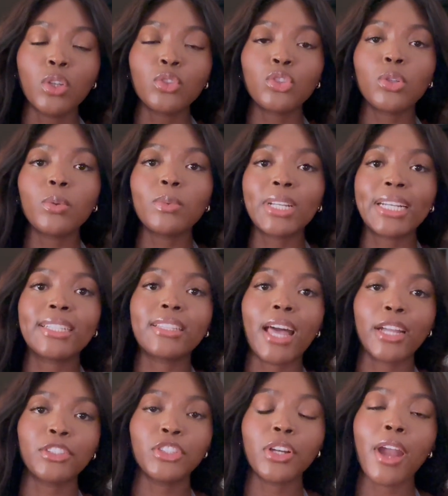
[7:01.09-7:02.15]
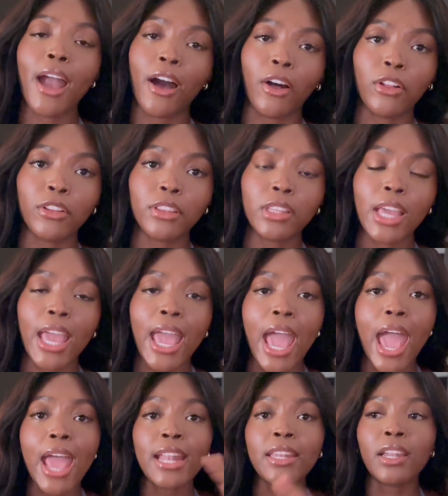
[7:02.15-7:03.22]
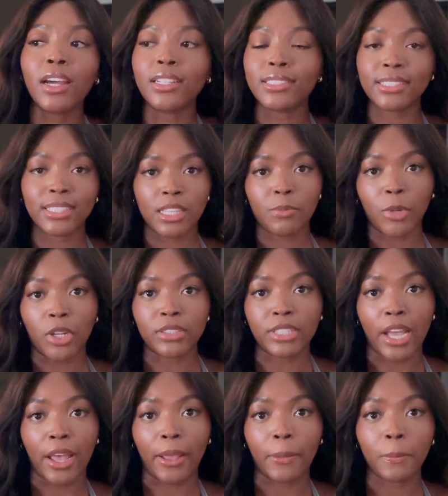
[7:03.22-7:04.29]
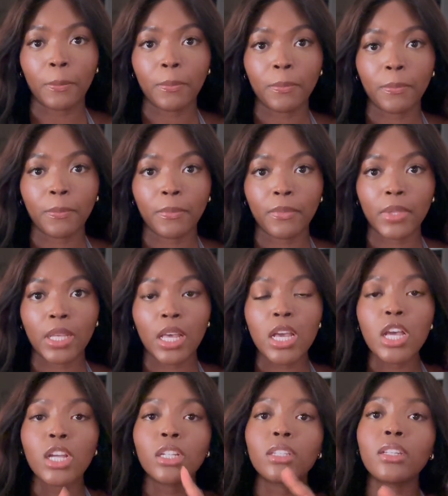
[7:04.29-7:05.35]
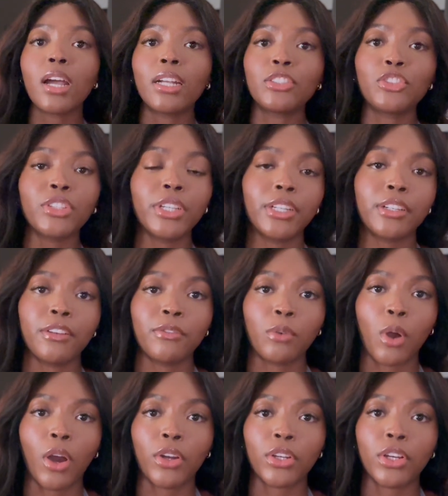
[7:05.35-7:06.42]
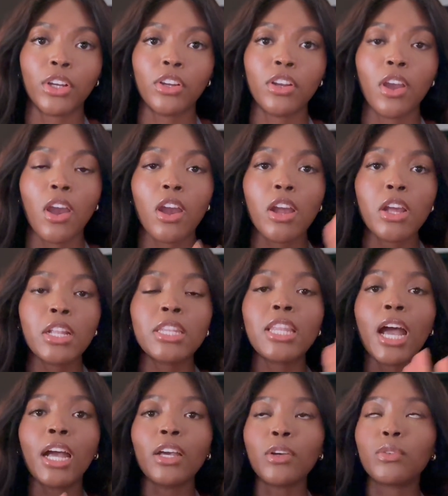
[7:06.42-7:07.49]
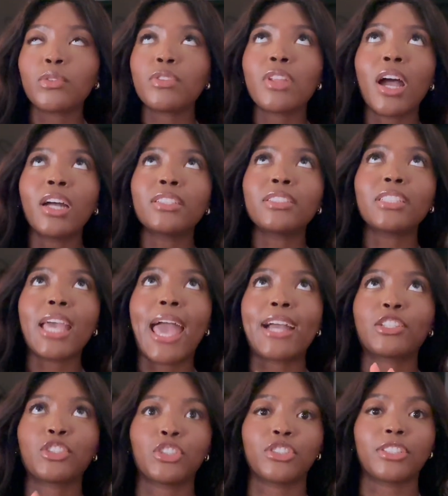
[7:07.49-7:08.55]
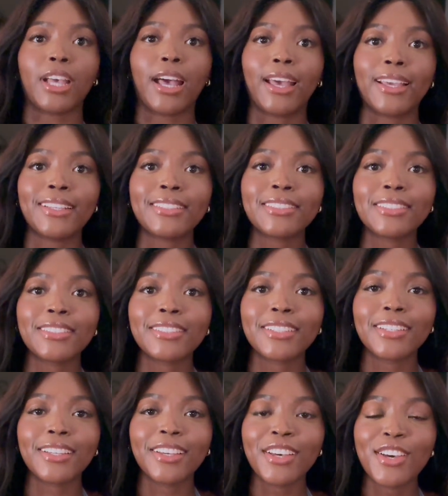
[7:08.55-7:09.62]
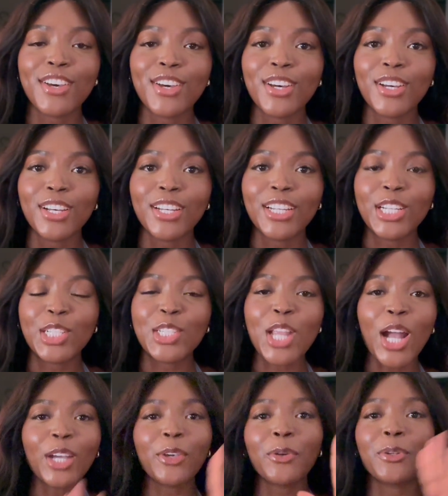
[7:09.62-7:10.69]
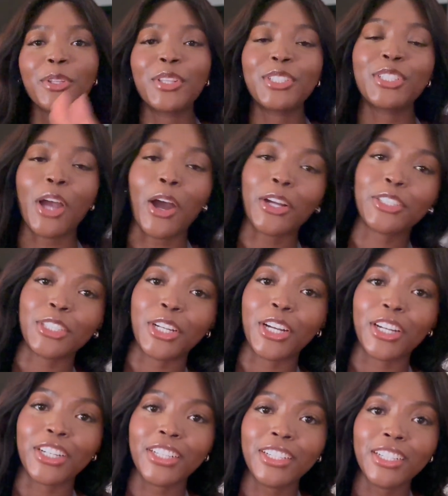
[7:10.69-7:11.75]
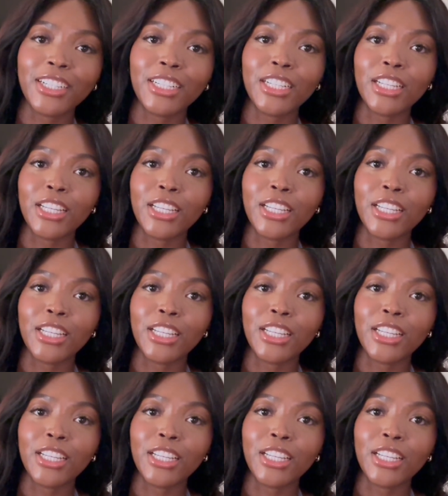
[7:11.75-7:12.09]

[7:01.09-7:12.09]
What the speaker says: to neglect your health and not sleep on time, not drink enough water, not exercise, not go to the doctor,